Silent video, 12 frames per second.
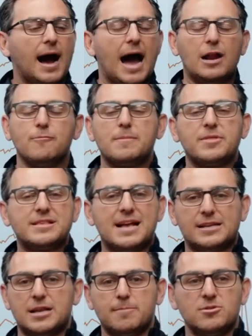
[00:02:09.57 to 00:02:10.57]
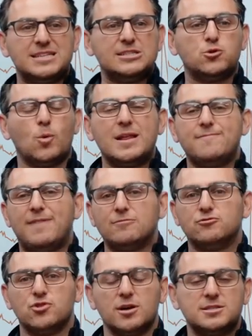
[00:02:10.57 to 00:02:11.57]
I don't remember the exact numbers. They had
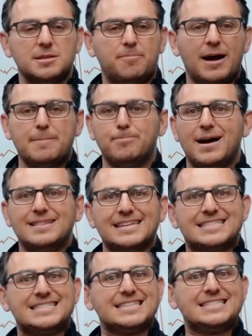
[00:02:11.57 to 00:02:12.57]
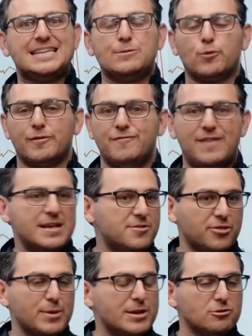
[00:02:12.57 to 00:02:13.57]
25 drugs in the pipeline, like 16 were in phase
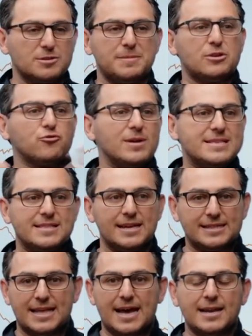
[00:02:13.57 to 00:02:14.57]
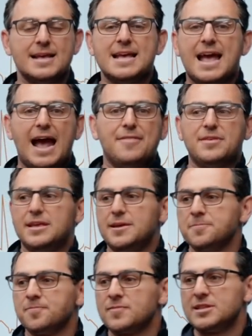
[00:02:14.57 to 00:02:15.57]
3 or something crazy like that. And
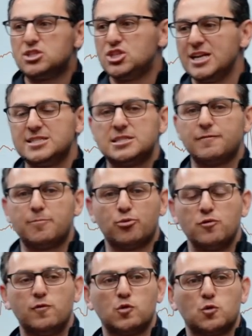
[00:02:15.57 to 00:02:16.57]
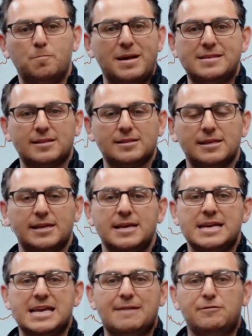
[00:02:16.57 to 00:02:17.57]
the chances of approvals were
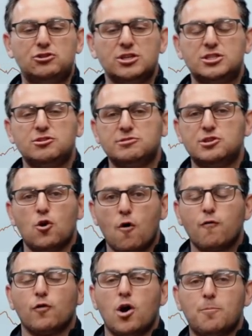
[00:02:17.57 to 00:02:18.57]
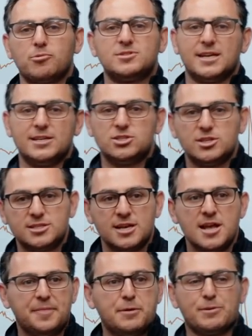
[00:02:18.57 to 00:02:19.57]
basically, if you just use the overall percentages,
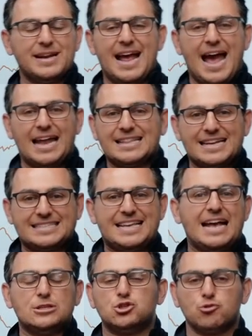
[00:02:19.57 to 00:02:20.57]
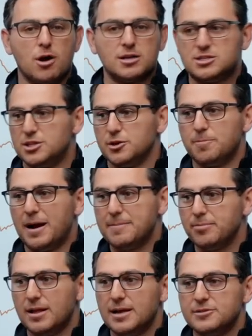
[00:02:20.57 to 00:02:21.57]
they were going to add like 10 drugs to their
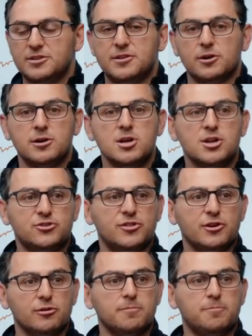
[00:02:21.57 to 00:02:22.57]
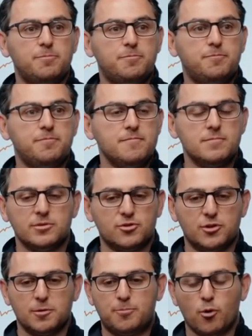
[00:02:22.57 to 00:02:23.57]
pipeline, to
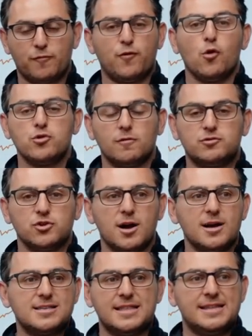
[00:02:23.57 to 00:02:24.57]
their portfolio of drugs in